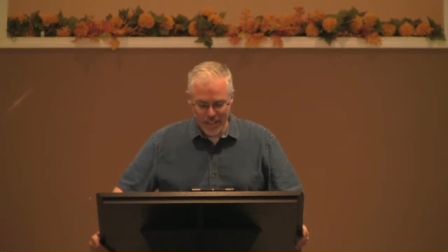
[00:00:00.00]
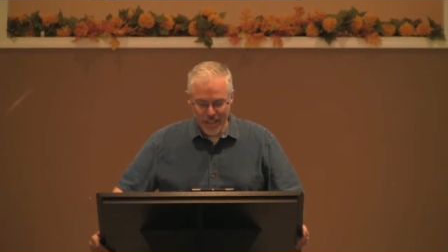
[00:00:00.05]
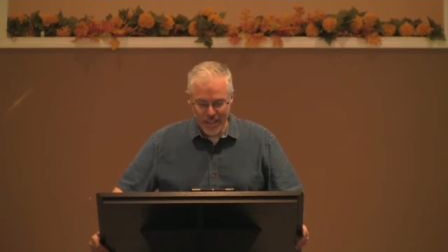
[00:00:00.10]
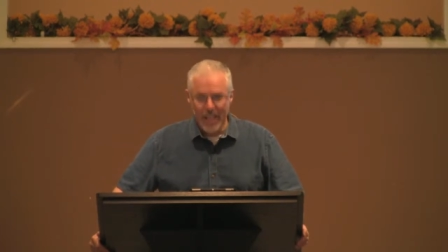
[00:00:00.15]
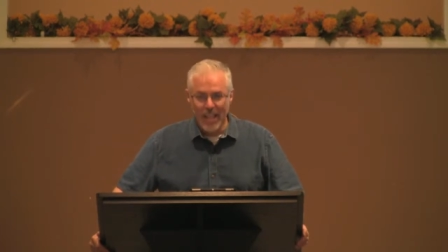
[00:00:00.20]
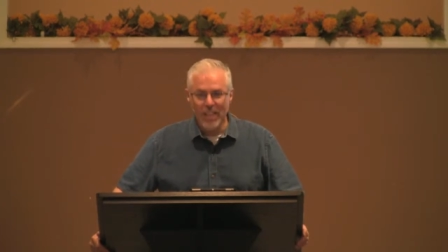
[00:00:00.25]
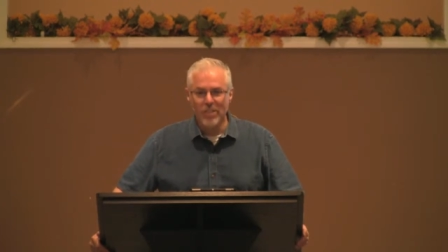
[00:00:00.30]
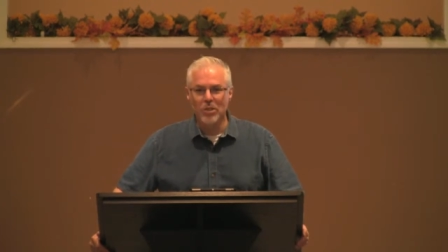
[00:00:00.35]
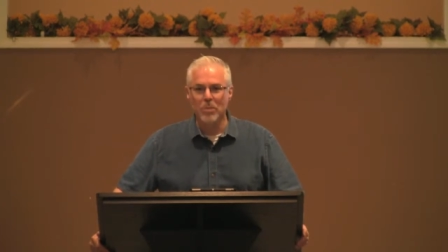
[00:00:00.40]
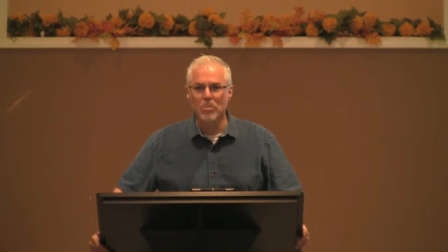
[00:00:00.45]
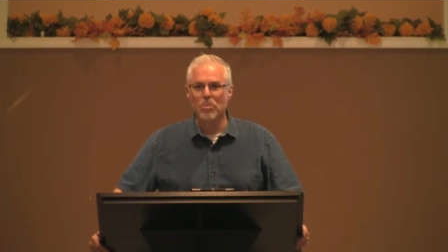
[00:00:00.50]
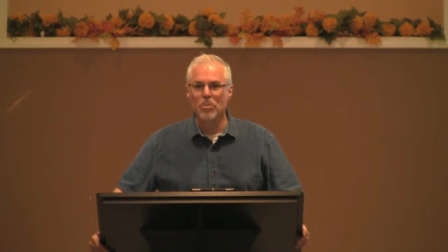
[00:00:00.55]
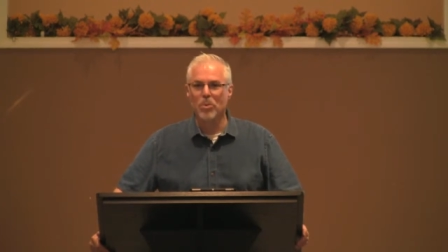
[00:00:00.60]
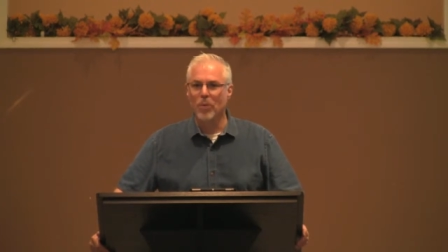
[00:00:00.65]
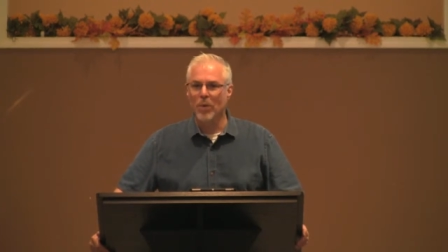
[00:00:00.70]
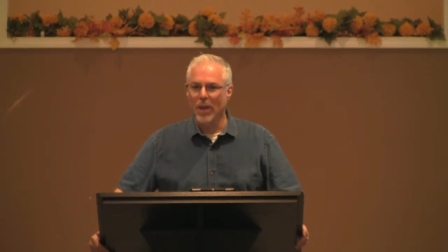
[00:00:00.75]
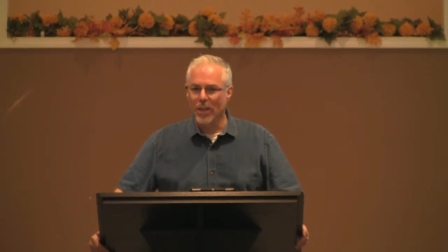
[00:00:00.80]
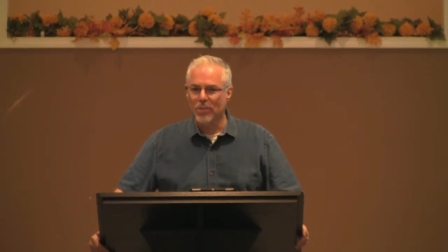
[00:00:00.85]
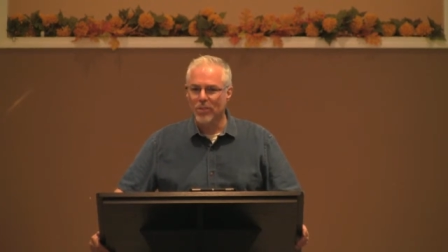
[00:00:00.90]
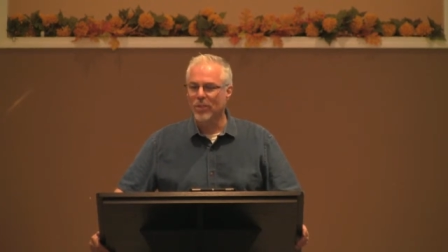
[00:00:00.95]
That's
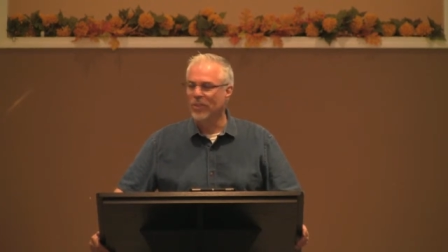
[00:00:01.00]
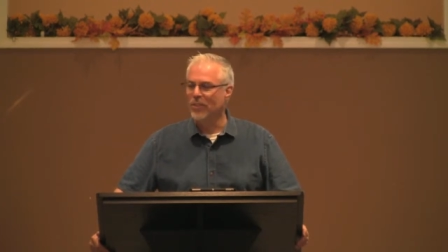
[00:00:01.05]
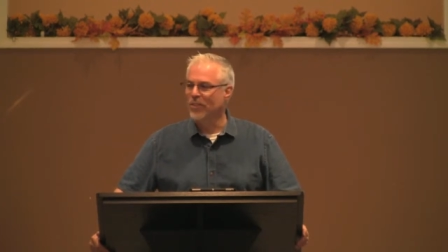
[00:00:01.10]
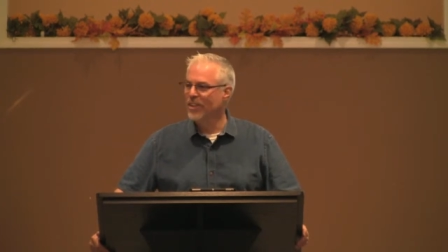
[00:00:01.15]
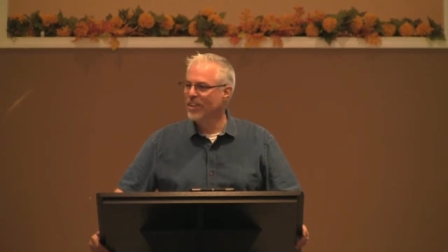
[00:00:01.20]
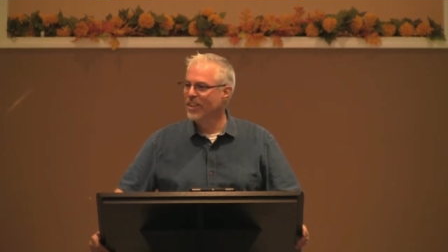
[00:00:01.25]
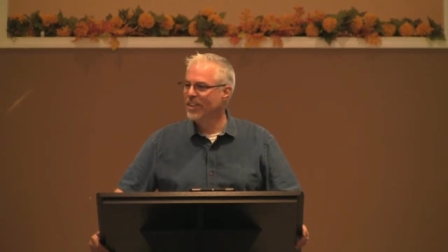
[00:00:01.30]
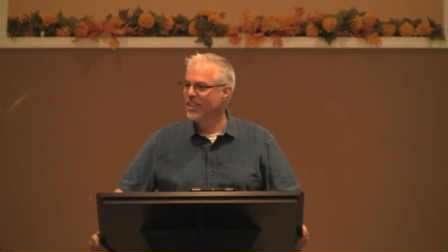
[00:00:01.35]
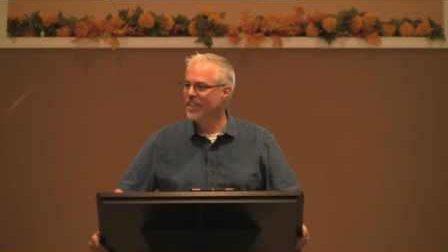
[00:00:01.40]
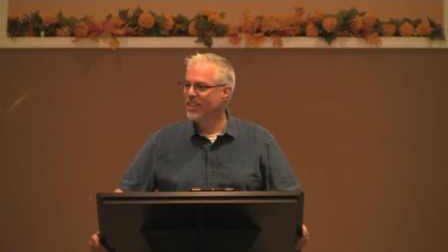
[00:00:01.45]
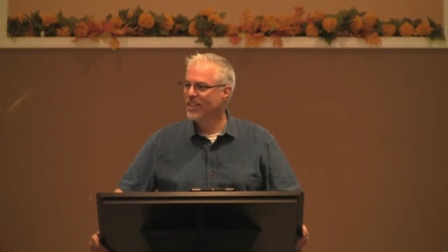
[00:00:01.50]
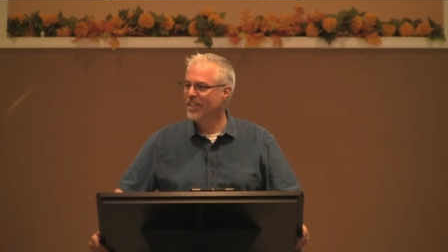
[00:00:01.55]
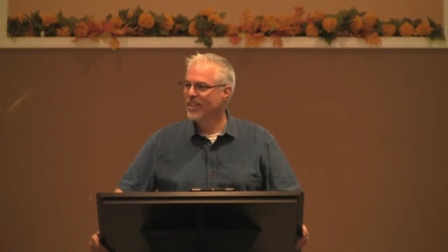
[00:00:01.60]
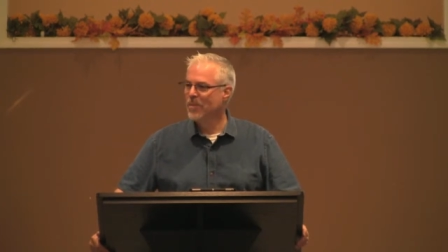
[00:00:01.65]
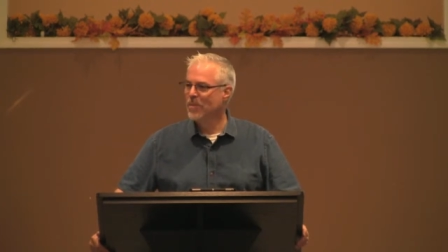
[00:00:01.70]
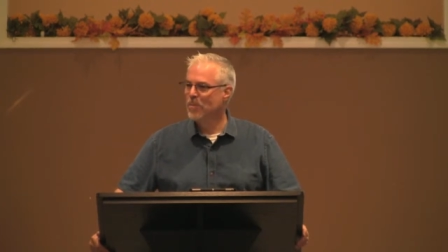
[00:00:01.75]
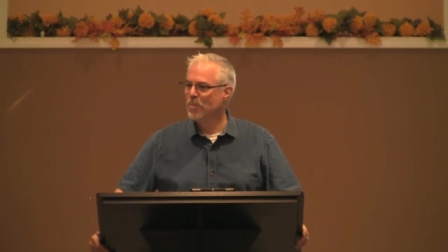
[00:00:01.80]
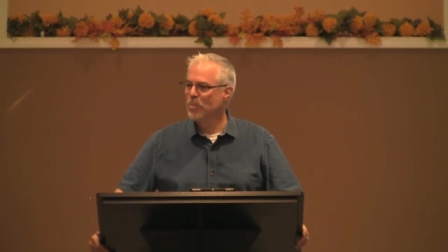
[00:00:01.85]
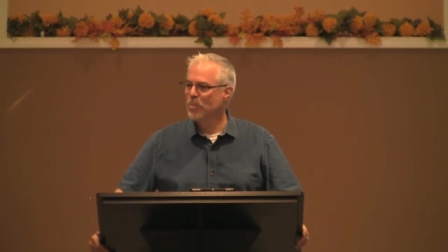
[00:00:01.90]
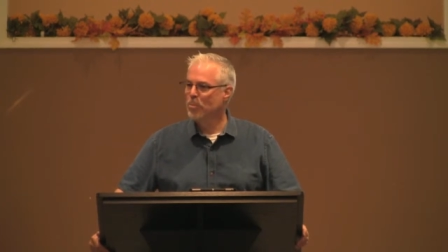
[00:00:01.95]
impressive.
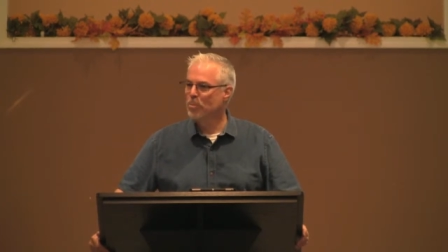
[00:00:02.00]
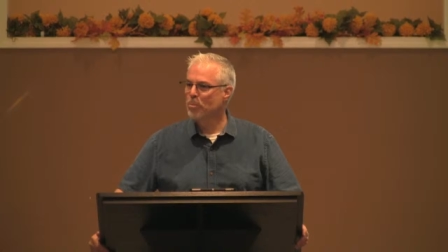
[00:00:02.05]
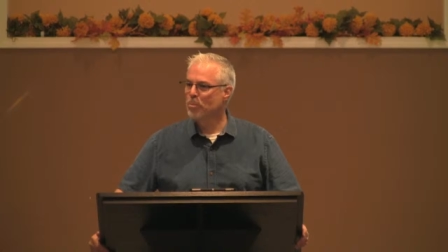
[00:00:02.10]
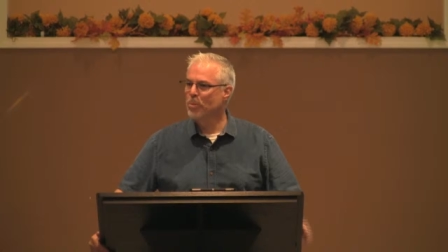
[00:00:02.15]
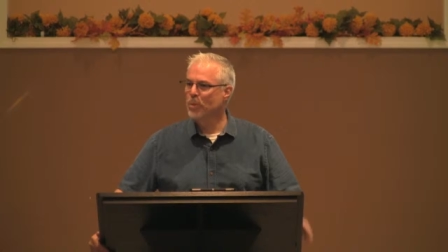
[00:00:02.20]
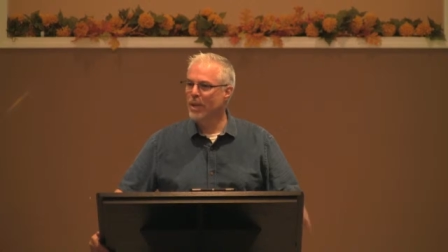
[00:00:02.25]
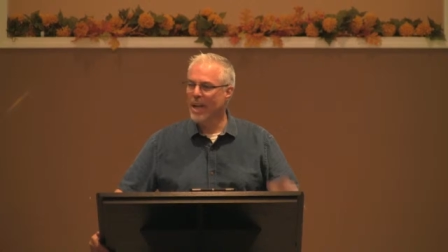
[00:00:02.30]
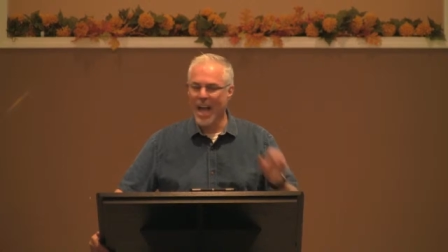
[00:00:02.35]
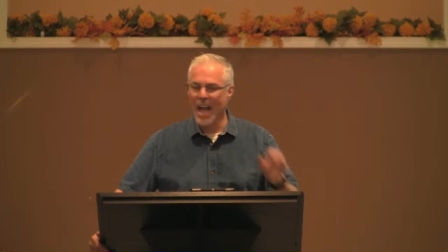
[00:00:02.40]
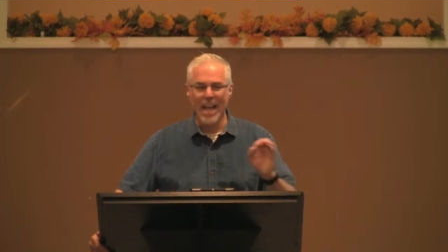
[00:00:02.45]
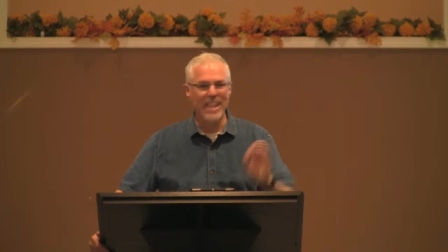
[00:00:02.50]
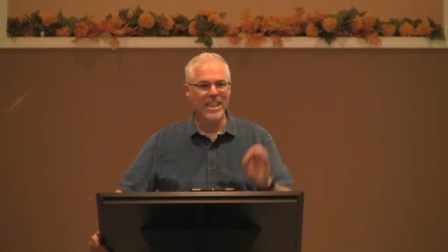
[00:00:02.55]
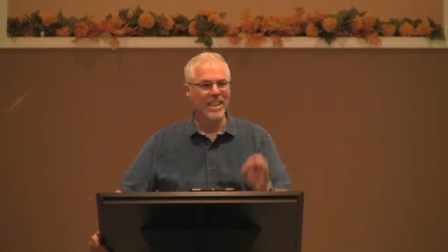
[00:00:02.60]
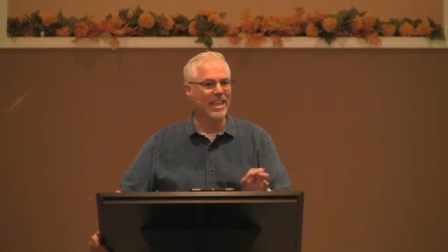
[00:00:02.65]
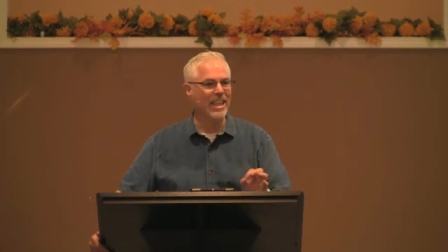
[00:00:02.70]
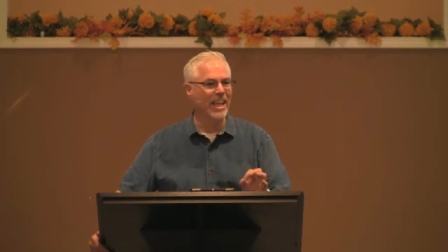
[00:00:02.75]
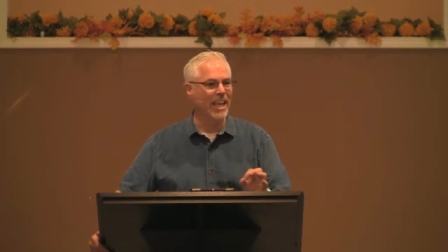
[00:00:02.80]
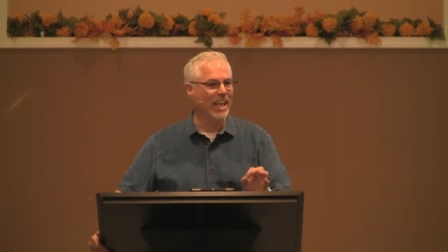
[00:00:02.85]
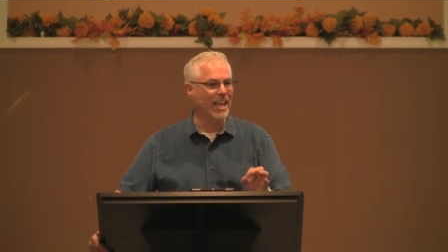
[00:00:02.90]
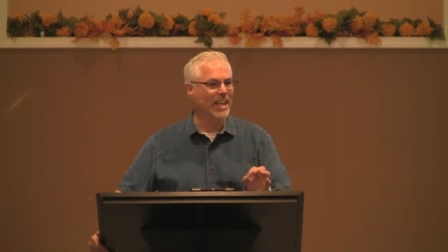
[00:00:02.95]
But I
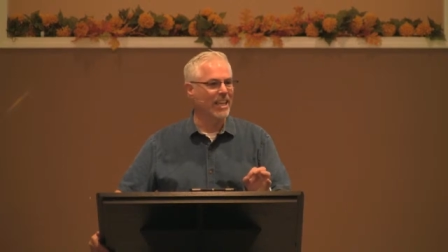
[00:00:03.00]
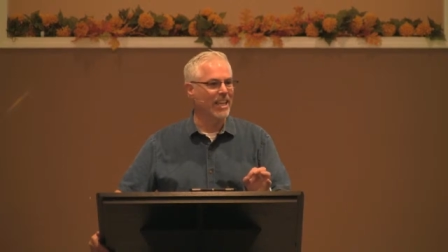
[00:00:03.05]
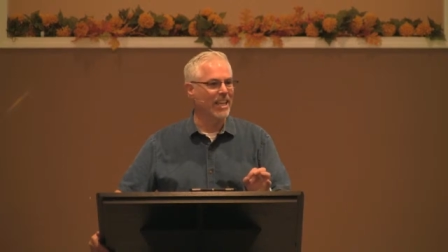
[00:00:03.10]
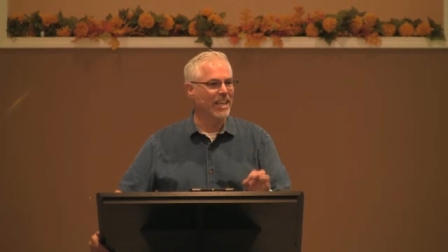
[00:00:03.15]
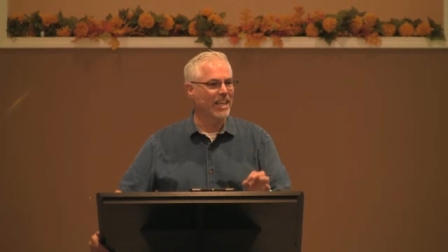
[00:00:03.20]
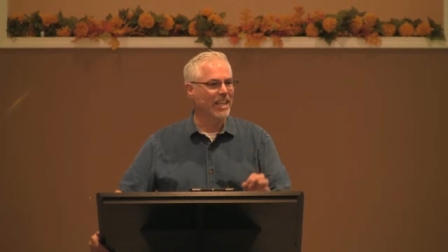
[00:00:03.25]
think